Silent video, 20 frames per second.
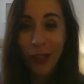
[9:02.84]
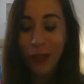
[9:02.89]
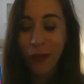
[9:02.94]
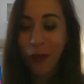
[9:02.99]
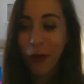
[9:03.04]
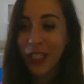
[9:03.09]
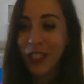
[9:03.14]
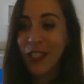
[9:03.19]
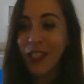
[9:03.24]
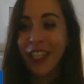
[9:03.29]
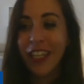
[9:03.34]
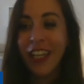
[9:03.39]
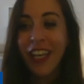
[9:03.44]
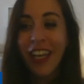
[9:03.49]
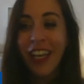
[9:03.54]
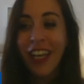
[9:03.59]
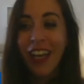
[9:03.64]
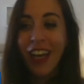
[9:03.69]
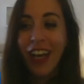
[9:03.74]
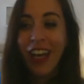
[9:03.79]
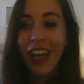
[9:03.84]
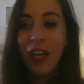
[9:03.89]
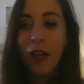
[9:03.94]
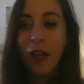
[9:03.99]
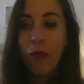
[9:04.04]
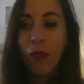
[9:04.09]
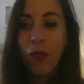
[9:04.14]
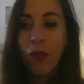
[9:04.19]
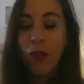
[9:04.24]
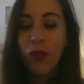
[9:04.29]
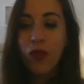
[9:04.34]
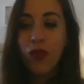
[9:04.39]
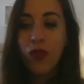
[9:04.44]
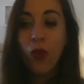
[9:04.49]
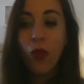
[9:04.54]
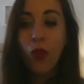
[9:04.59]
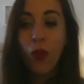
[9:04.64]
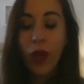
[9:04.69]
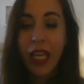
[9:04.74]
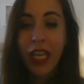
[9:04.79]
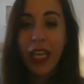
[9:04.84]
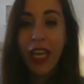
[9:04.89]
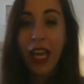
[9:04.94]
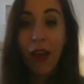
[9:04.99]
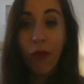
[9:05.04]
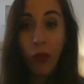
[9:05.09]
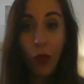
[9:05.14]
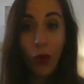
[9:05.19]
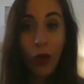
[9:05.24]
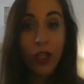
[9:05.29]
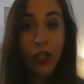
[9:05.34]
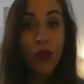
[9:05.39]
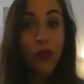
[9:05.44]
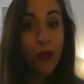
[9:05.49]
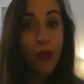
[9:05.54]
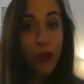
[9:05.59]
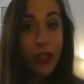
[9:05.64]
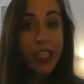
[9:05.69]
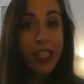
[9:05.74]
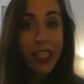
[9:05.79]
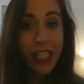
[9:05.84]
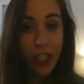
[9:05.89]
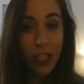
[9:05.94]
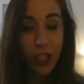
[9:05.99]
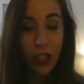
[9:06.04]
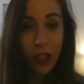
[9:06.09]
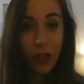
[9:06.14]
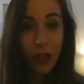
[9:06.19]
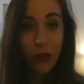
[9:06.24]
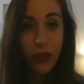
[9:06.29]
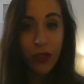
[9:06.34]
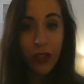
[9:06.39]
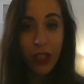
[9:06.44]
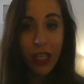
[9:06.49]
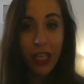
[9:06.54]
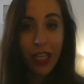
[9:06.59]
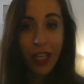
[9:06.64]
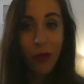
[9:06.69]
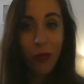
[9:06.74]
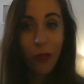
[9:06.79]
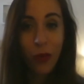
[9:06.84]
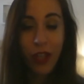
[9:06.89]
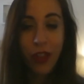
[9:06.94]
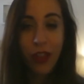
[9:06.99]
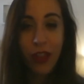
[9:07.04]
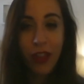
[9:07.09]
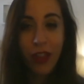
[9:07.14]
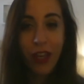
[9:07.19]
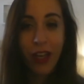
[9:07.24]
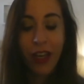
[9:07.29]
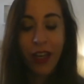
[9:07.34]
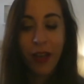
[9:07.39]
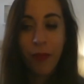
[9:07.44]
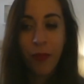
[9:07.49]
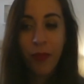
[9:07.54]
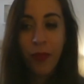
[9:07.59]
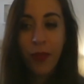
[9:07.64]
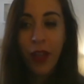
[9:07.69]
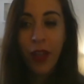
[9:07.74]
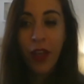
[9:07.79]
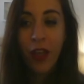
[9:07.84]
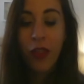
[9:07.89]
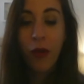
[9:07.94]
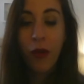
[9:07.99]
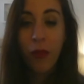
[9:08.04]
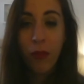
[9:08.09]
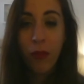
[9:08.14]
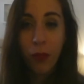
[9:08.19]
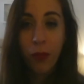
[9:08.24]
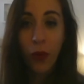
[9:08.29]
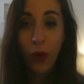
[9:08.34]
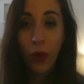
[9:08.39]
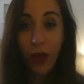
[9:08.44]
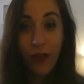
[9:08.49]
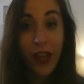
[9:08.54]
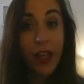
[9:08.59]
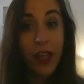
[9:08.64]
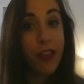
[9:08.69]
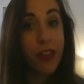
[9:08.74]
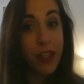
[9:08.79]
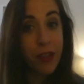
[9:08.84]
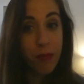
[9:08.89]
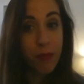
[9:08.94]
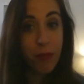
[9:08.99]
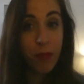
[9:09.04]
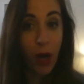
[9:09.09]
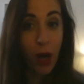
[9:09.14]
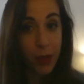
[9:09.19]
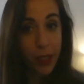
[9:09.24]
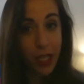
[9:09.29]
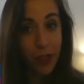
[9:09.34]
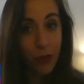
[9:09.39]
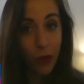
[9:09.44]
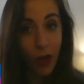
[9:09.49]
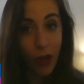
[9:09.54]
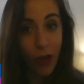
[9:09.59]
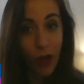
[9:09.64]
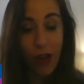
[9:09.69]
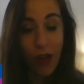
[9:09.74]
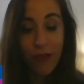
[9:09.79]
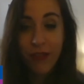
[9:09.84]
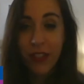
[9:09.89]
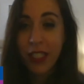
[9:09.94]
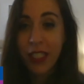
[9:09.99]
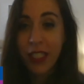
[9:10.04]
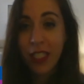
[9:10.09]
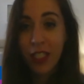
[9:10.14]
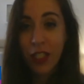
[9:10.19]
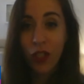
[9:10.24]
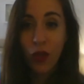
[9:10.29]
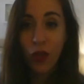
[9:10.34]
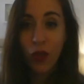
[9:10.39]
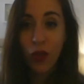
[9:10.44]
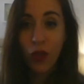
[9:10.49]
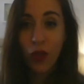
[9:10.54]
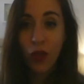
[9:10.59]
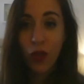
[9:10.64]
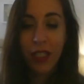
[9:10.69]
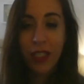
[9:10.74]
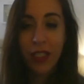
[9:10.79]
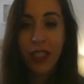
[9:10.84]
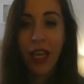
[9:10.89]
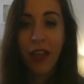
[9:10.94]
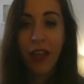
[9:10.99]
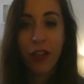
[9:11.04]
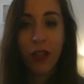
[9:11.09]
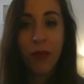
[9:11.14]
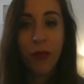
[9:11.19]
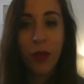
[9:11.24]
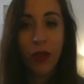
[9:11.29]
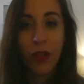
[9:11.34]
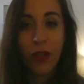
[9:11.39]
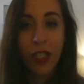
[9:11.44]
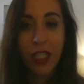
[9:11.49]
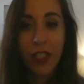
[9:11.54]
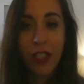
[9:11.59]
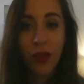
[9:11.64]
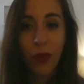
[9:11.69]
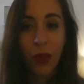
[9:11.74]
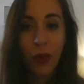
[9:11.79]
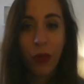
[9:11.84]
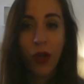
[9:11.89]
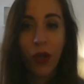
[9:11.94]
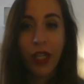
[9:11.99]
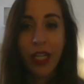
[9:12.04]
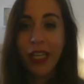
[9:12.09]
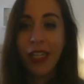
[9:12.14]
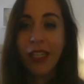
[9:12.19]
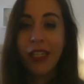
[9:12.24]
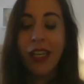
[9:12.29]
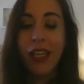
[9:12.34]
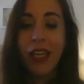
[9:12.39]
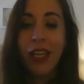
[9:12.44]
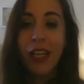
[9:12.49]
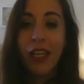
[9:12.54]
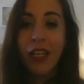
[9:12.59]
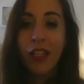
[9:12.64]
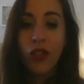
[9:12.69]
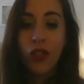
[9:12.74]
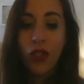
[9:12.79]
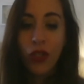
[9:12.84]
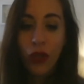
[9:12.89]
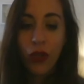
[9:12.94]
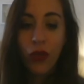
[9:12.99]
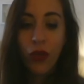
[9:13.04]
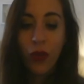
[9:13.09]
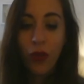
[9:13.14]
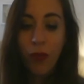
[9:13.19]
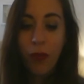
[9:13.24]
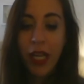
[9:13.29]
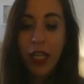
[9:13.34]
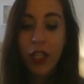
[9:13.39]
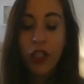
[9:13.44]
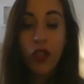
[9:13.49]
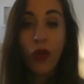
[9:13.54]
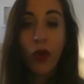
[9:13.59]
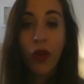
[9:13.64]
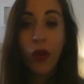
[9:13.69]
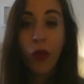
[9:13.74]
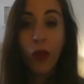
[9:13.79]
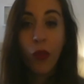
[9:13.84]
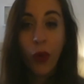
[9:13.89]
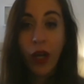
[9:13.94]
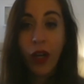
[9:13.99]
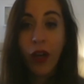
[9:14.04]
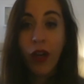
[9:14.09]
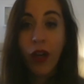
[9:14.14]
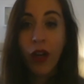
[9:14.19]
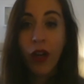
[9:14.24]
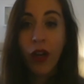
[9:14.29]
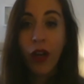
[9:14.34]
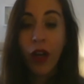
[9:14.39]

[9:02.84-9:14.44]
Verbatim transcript: question. Um, so we have worked really closely with. Um, the Board of Health in Marblehead where our office is, as well as the other communities that we work in, to make sure that we're